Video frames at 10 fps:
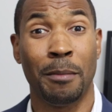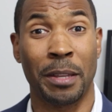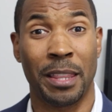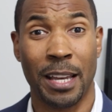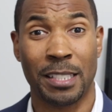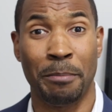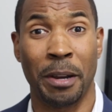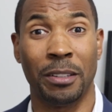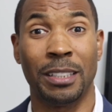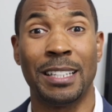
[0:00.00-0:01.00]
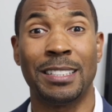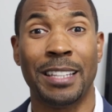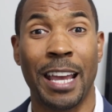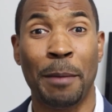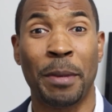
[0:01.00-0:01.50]
Bethesda, Maryland is
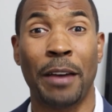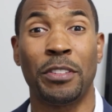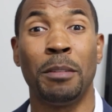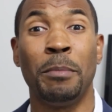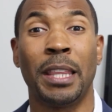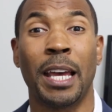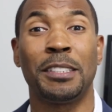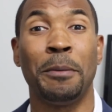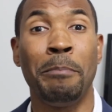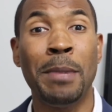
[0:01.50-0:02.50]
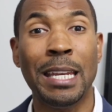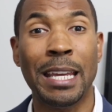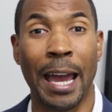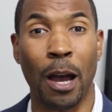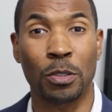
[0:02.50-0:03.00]
named after the Bethesda
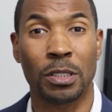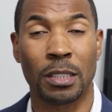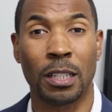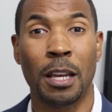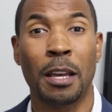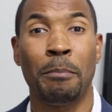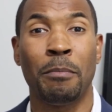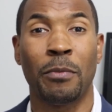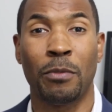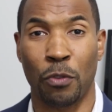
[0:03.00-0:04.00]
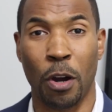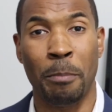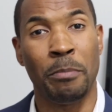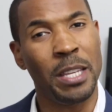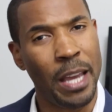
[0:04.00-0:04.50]
Meeting House
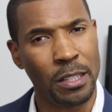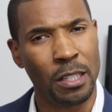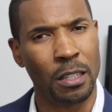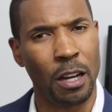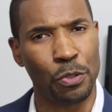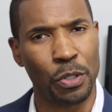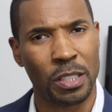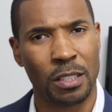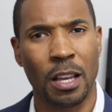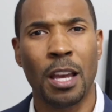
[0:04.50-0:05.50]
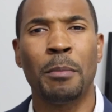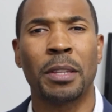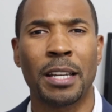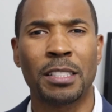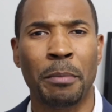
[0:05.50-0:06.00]
from the 1800s.
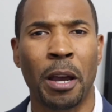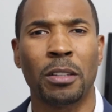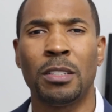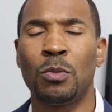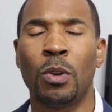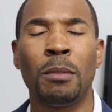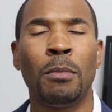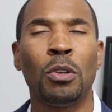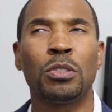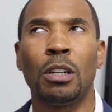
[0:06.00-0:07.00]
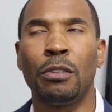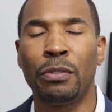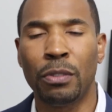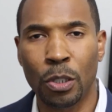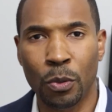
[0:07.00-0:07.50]
Bethesda, Maryland is one of the most
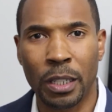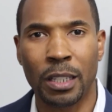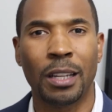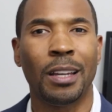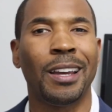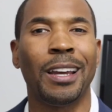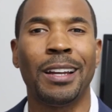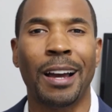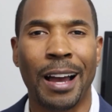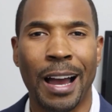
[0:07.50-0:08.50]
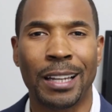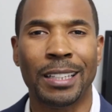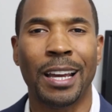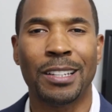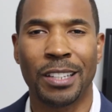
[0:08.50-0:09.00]
affluent and
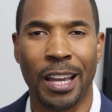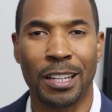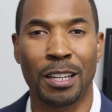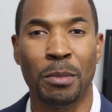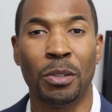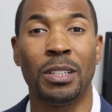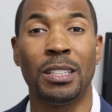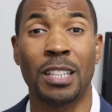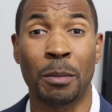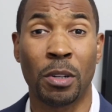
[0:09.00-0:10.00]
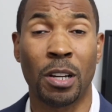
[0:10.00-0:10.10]
highly educated communities in